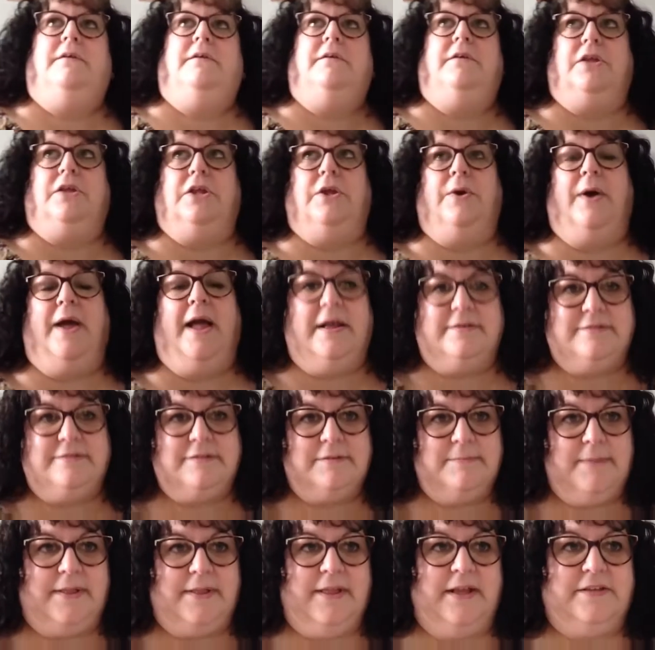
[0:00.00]
asked in
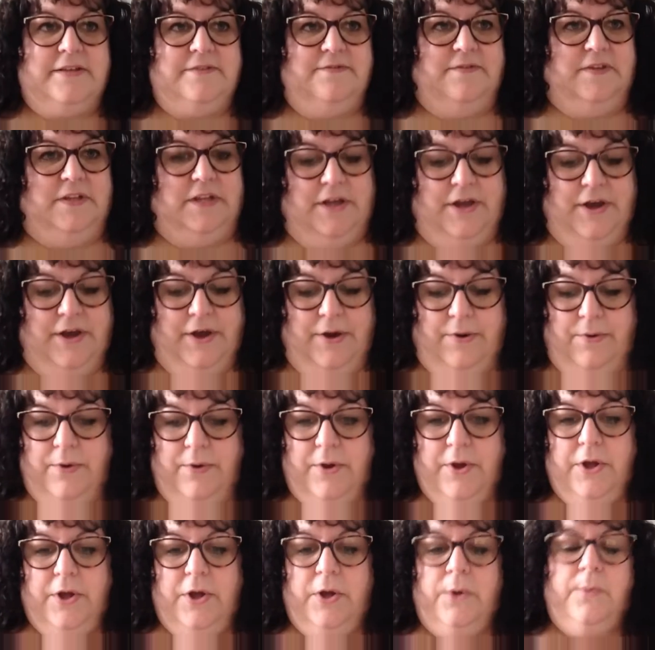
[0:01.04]
my last video
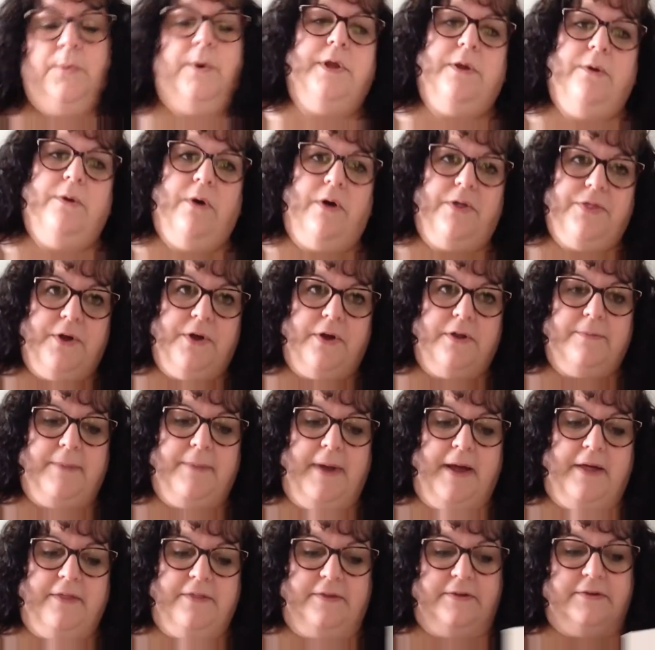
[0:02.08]
what you all thought
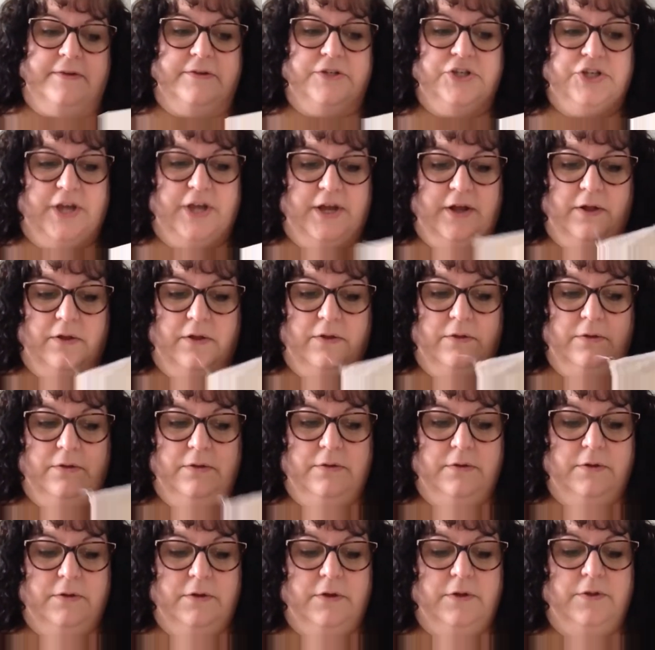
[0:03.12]
about the shell,
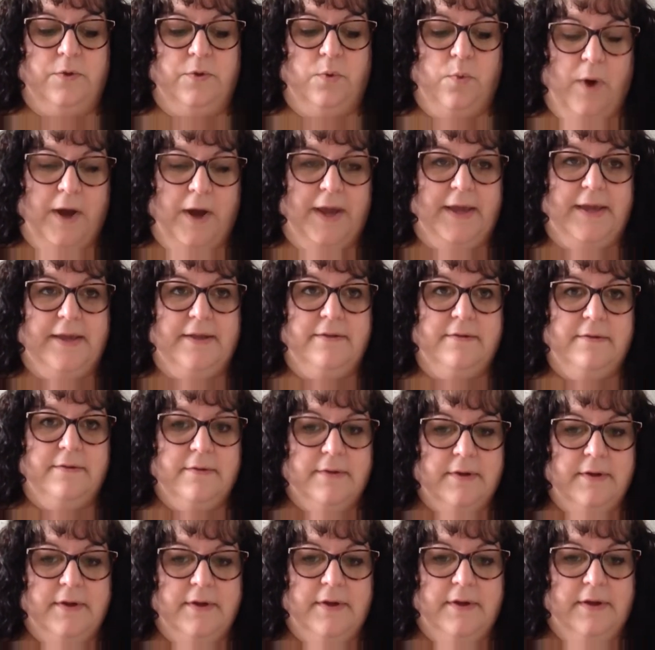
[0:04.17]
the white
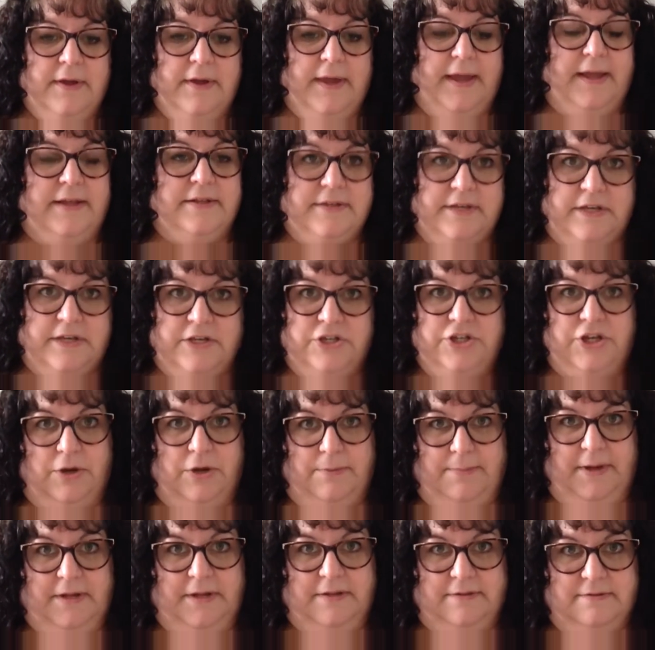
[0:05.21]
antique shell
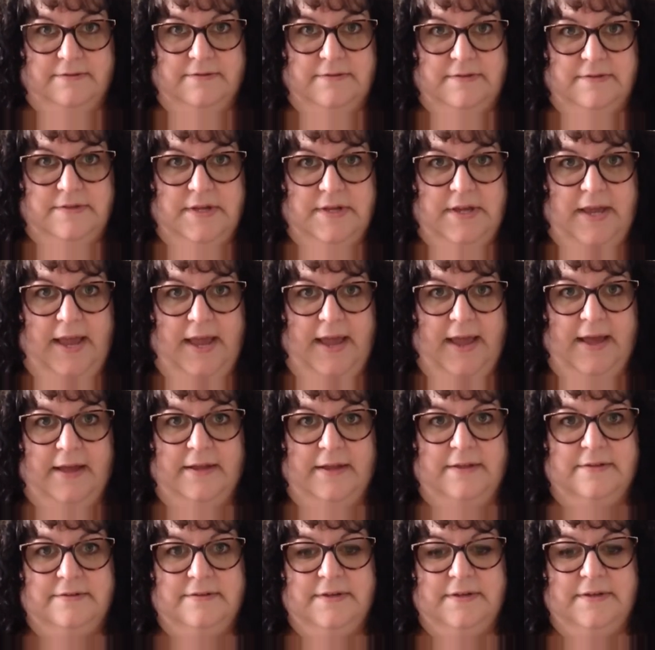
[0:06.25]
buttons.
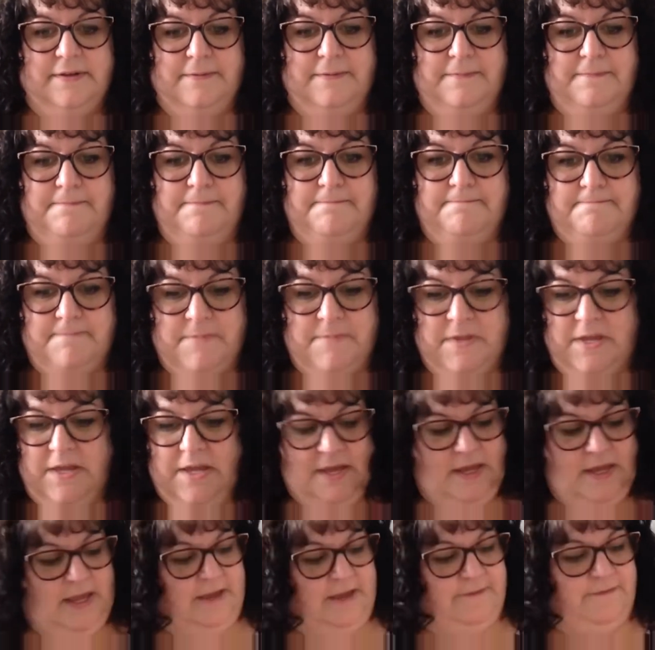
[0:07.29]
And
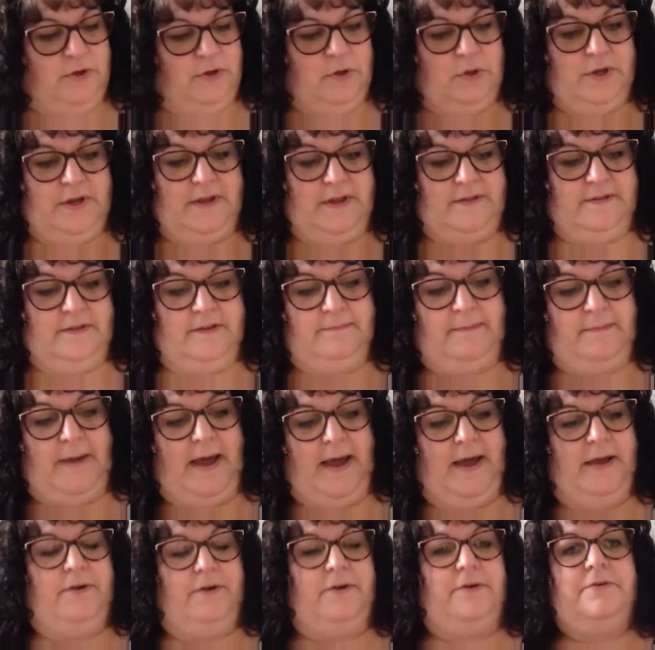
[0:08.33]
if you look at this
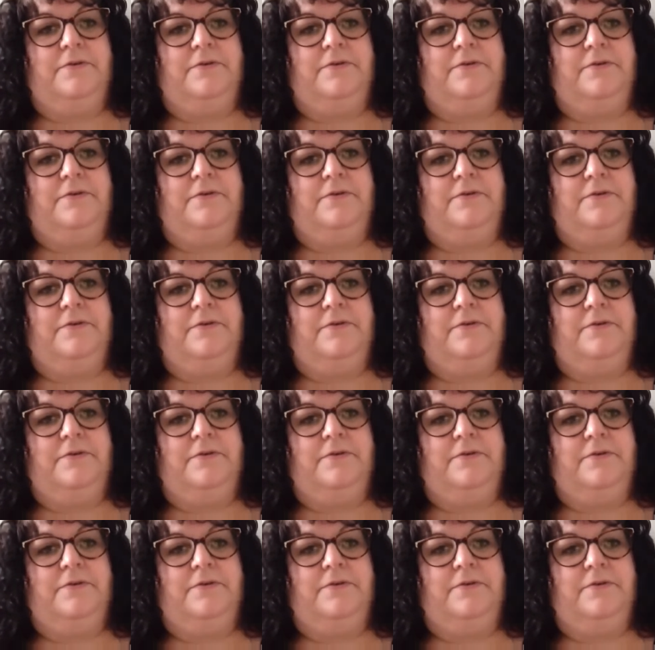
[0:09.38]
pattern,